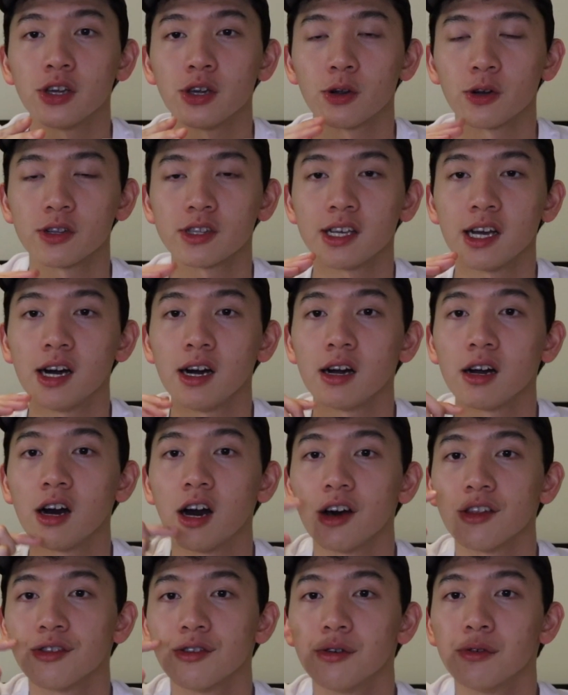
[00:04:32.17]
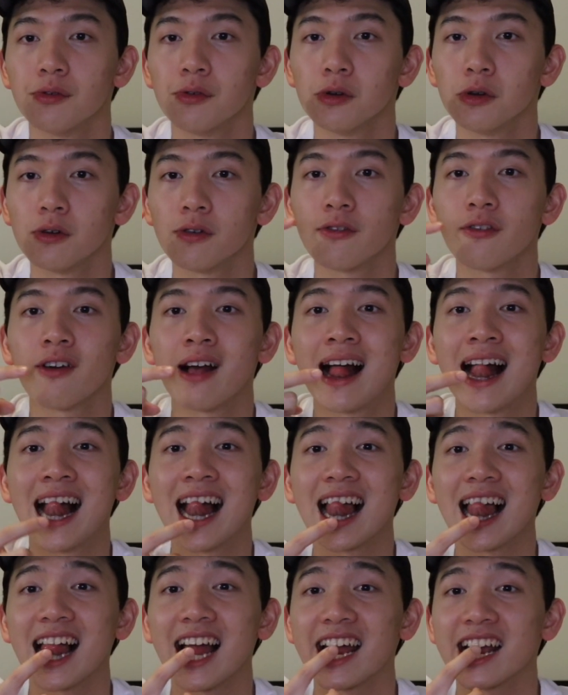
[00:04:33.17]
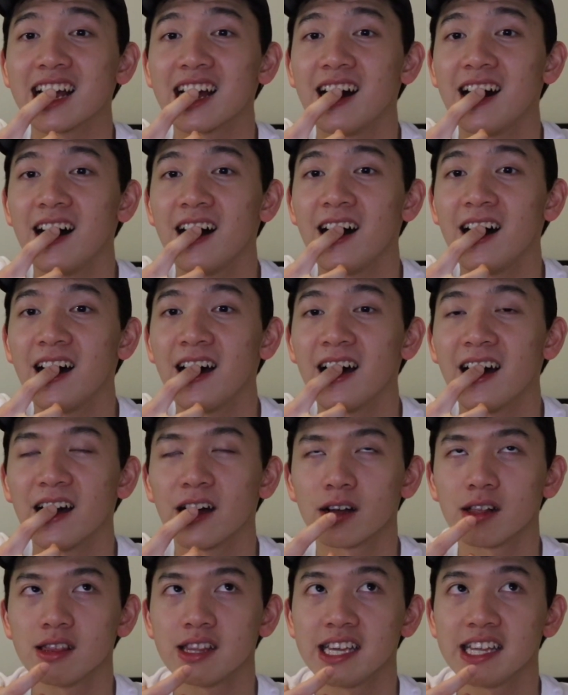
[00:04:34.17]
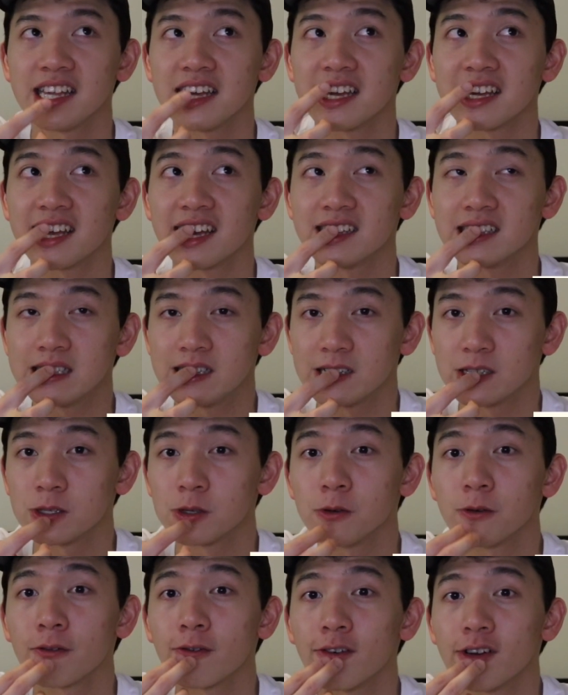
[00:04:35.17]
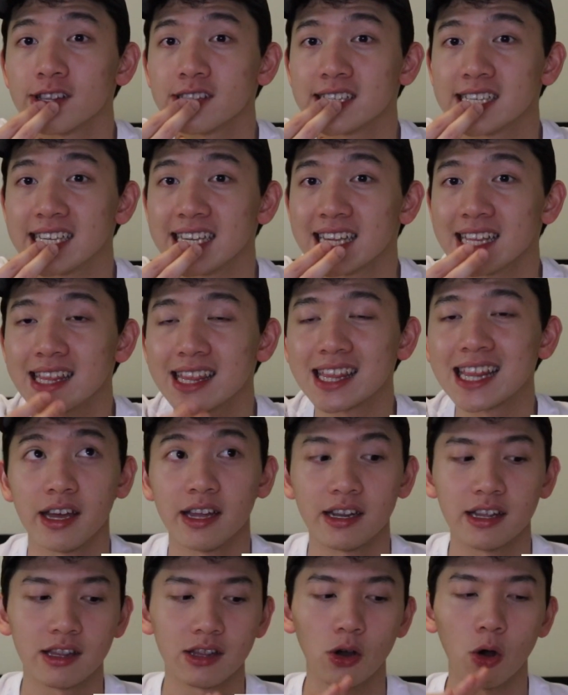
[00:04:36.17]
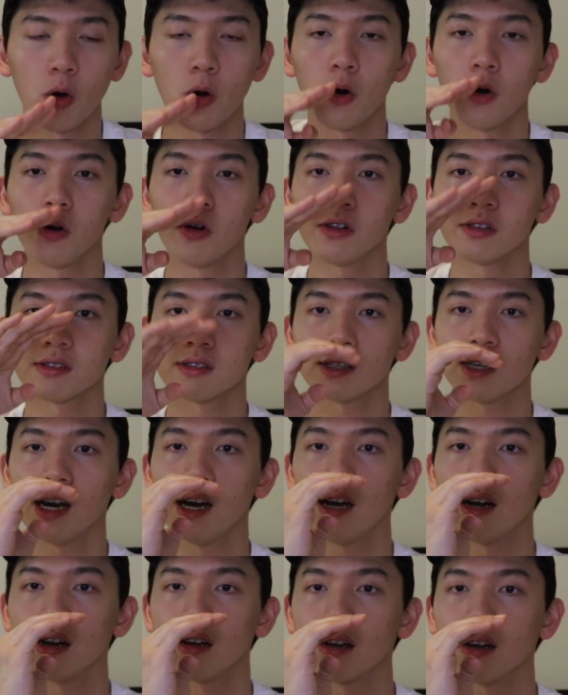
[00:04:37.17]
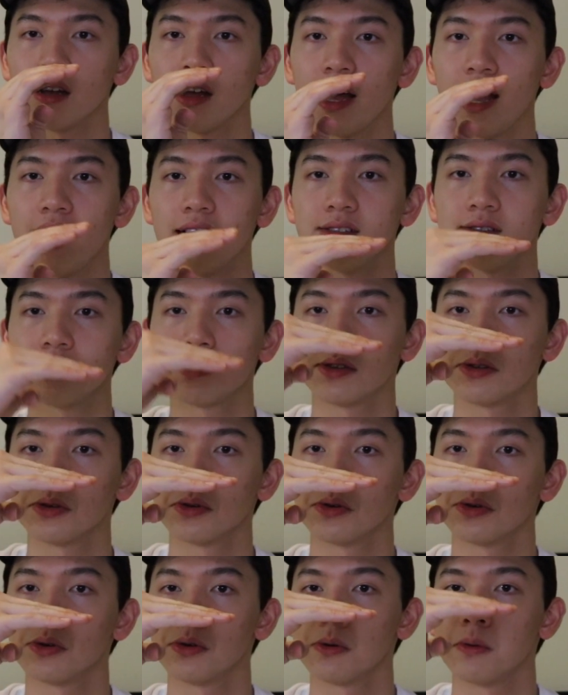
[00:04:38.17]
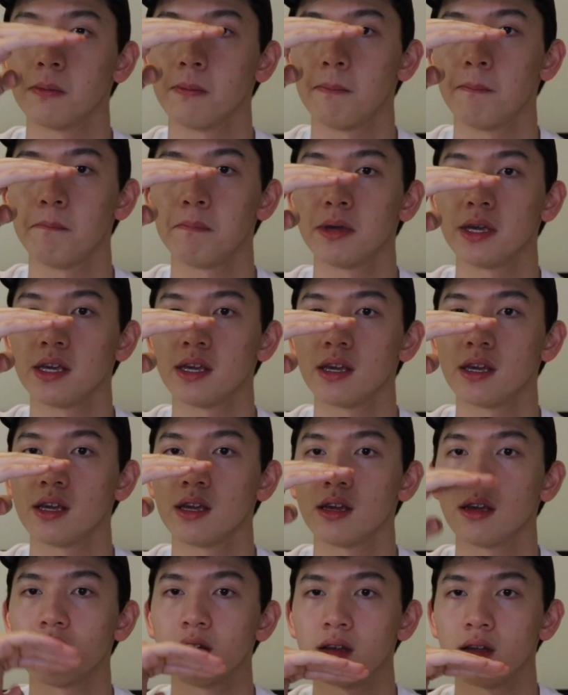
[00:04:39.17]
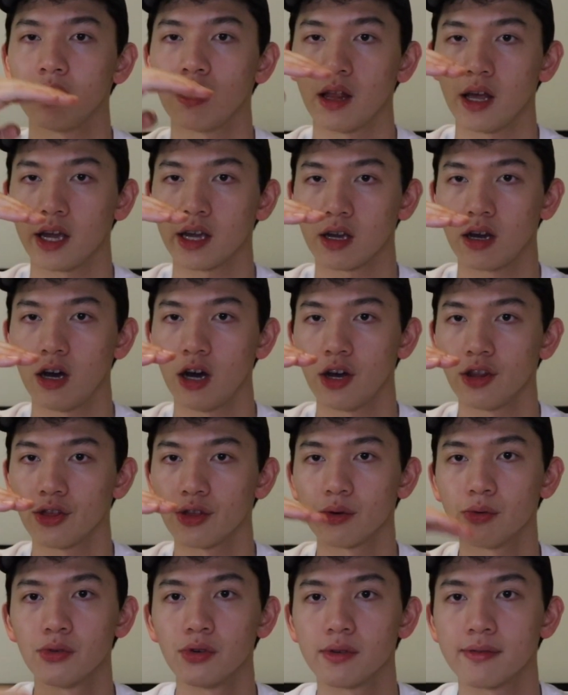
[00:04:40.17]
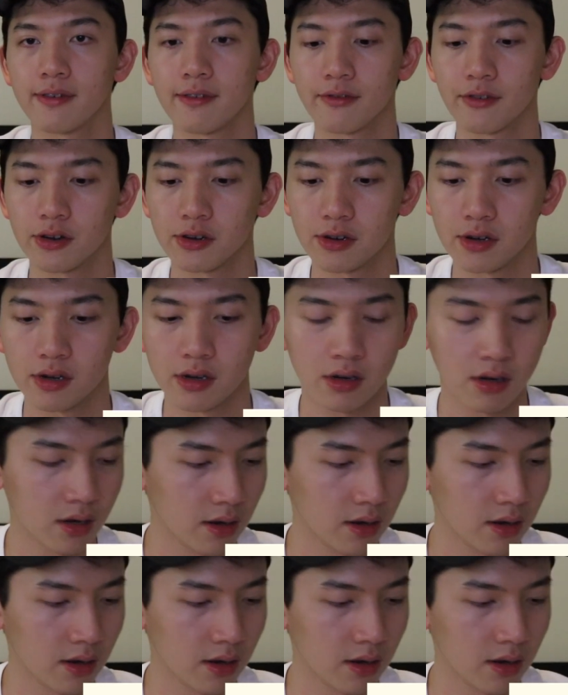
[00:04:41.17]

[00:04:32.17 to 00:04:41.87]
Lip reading: your tongue on the roof, like leaning against your 2 front teeth, and then the whole tongue has to be like on the roof of your